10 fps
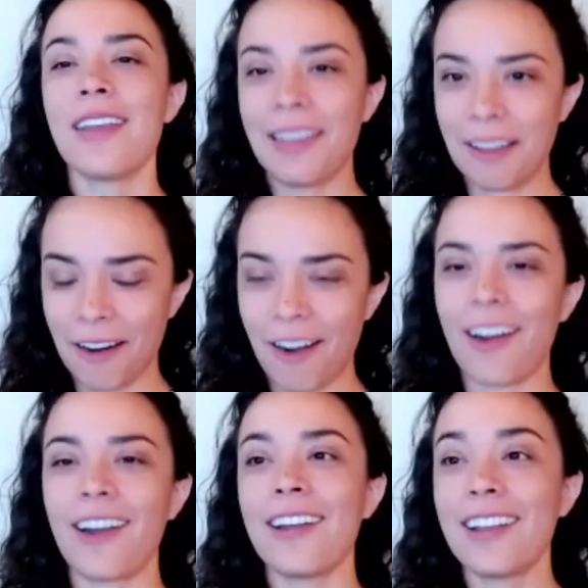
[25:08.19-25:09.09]
There
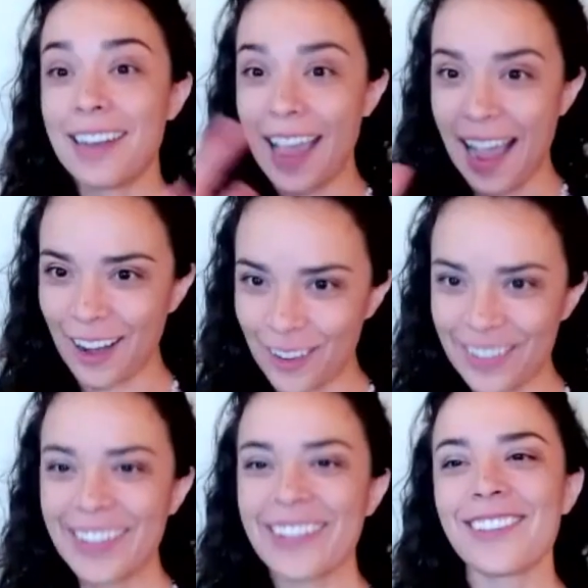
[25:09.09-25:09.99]
are now
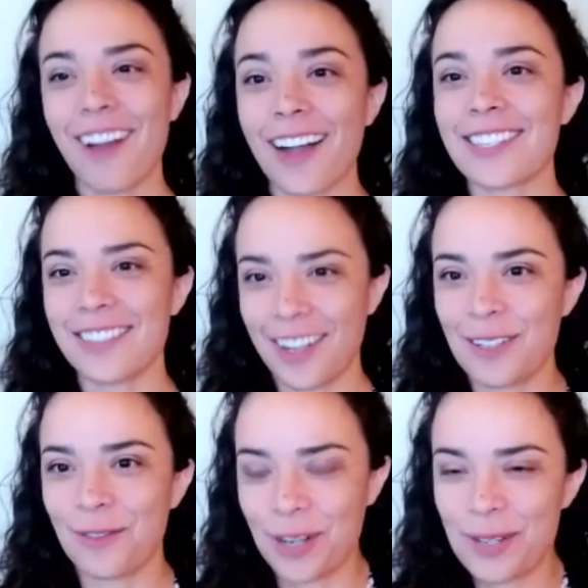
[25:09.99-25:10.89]
lots and lots
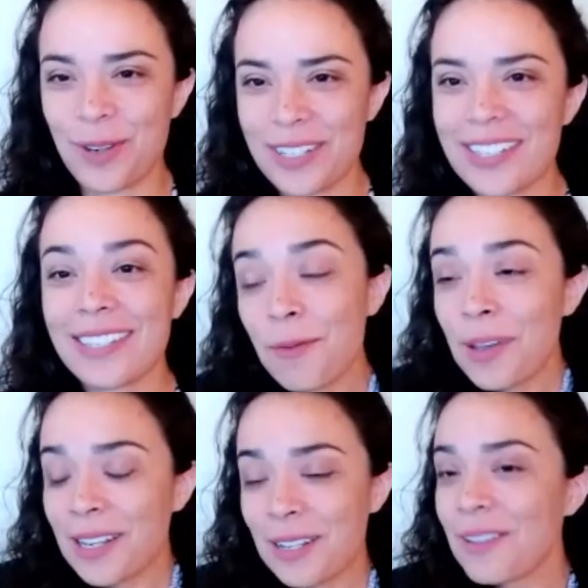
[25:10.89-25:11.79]
of resources, and we
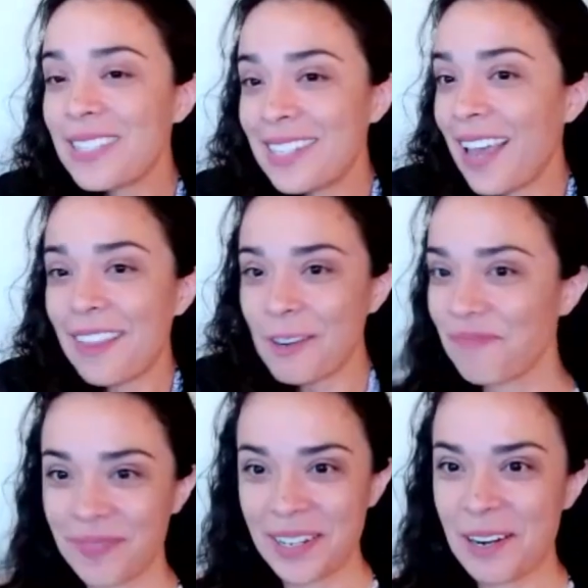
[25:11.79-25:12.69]
can do this together.
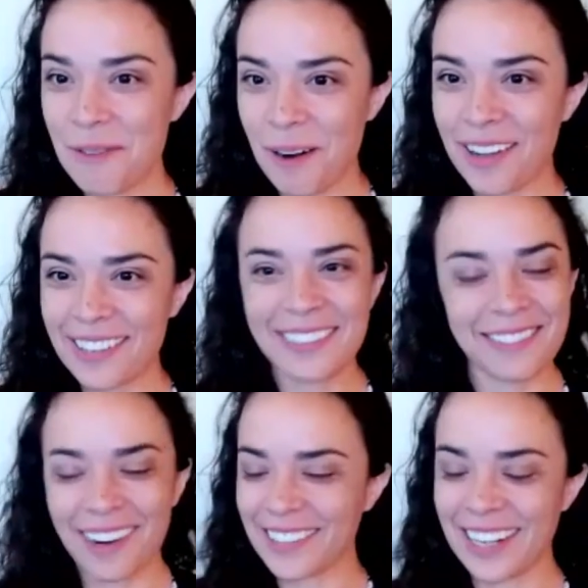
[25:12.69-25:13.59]
You know, we're
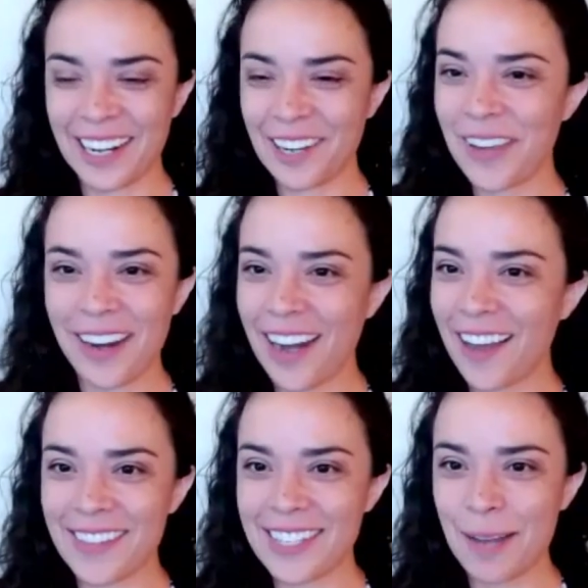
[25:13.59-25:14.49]
all trying to figure it out at
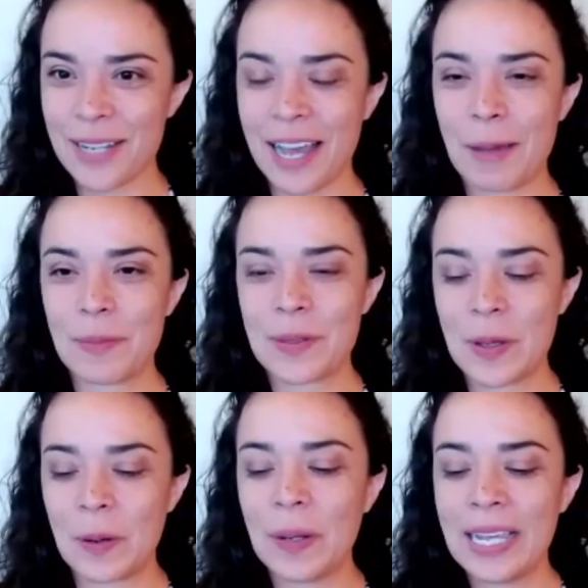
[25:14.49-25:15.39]
the same time.
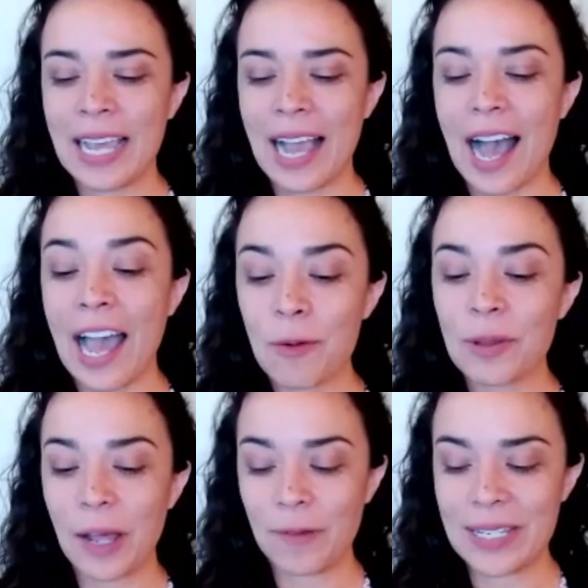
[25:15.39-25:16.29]
So I would
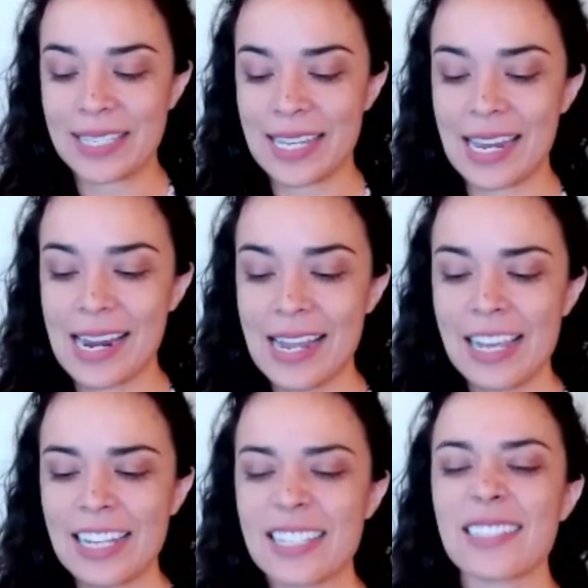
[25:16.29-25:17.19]
love to see
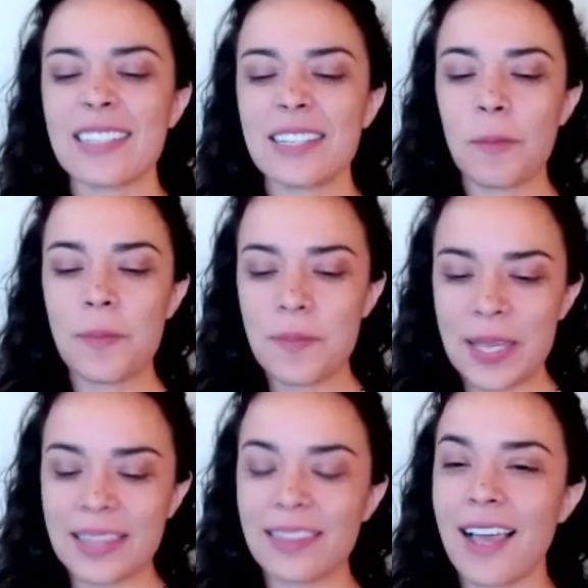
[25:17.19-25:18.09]
just a little
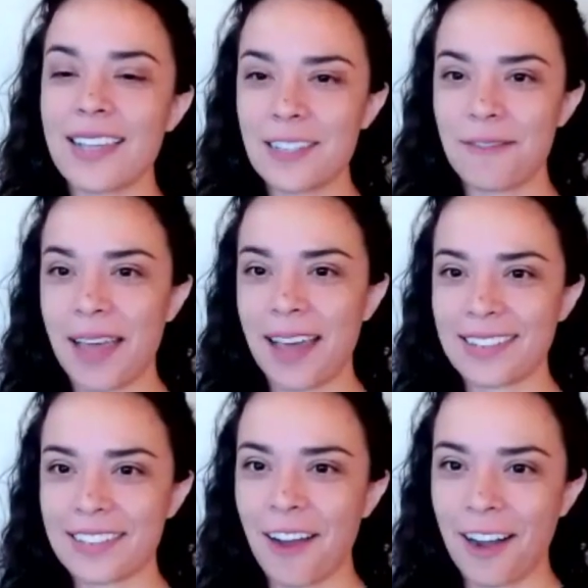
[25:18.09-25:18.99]
bit less of that
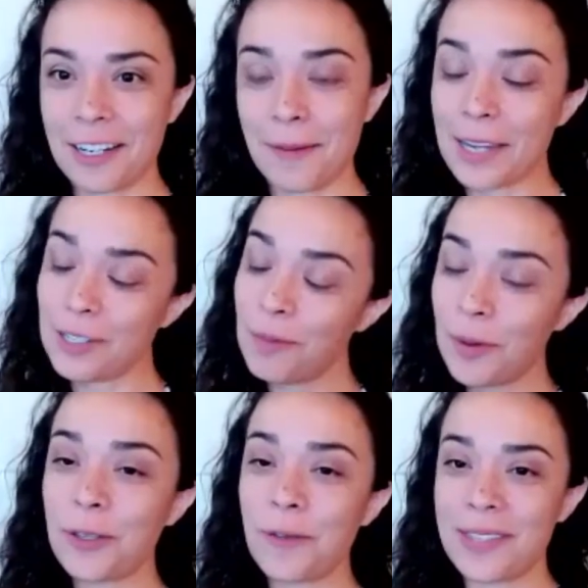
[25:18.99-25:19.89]
condemnation,
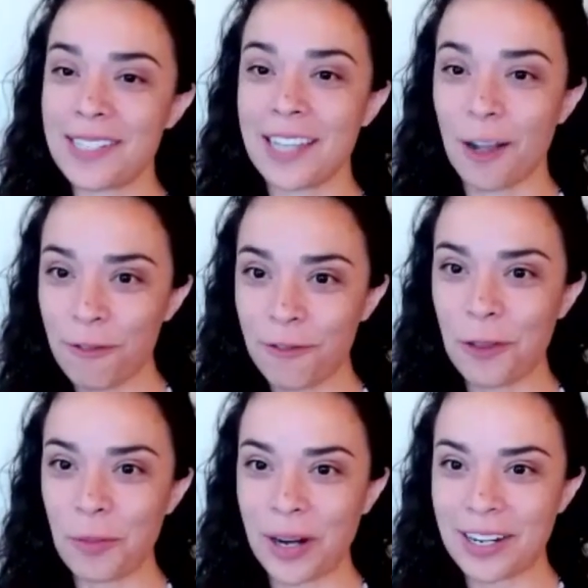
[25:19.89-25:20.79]
both of self for
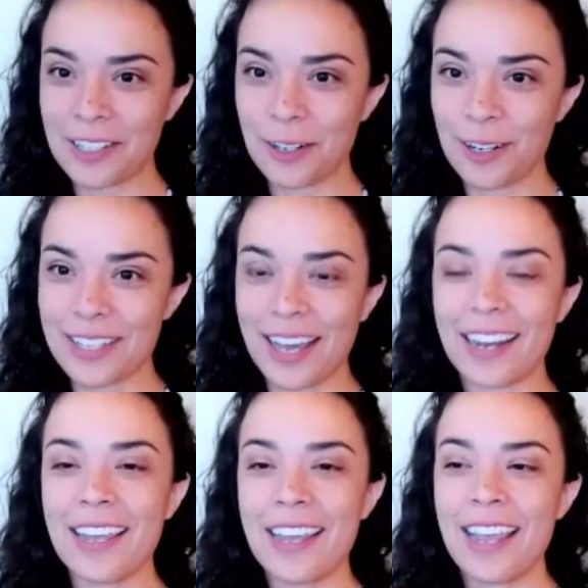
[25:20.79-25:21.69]
the practitioner
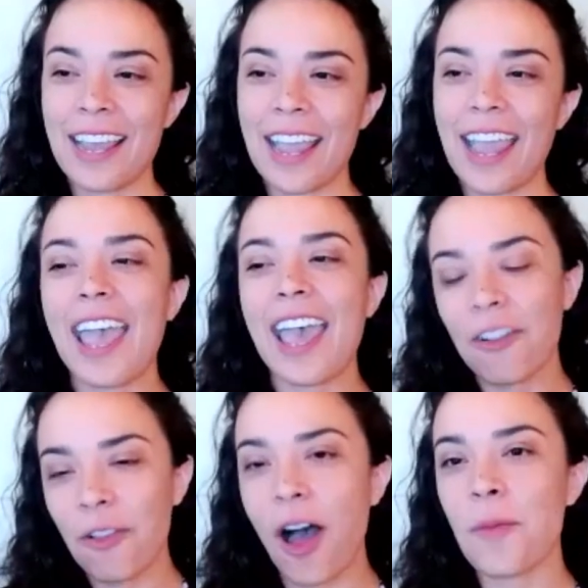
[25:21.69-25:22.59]
side, and a
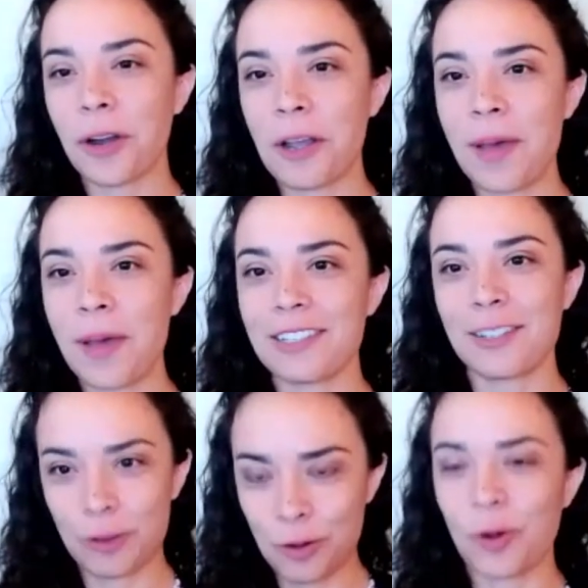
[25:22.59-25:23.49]
lot more
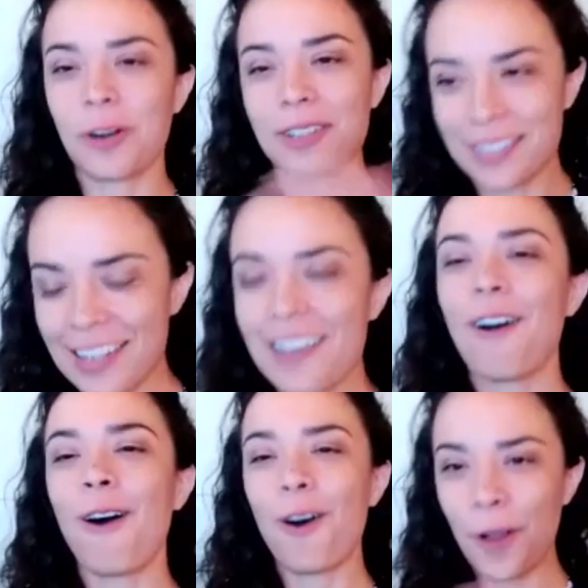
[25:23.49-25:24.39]
compassion towards
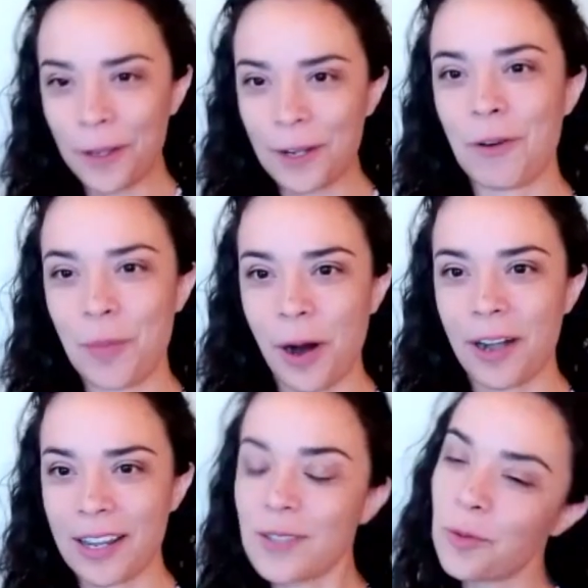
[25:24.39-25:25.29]
all the different
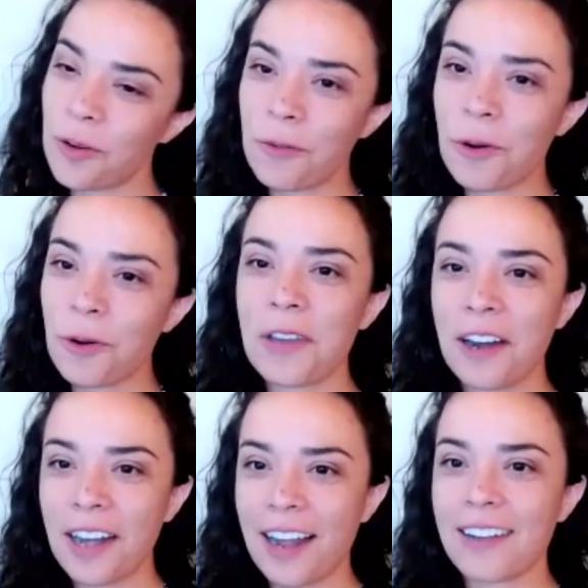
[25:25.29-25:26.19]
parties. We're figuring
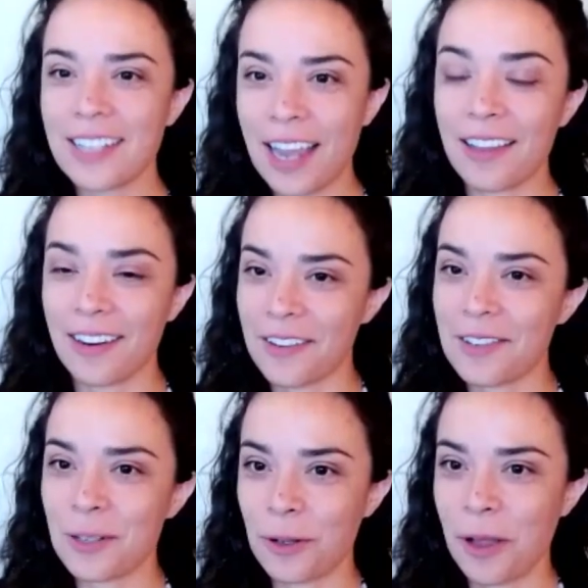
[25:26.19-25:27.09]
it out together, and there's
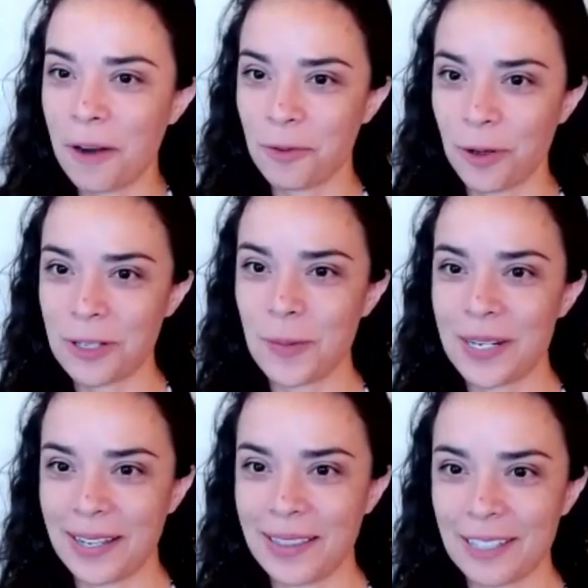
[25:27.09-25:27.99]
still a lot of work to be
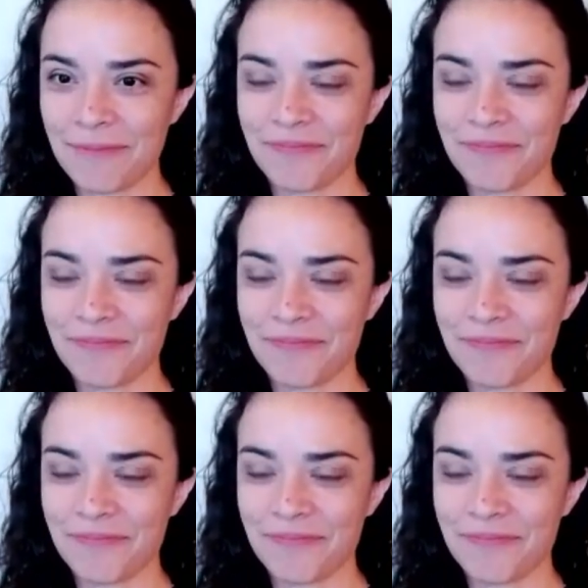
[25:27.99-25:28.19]
done there.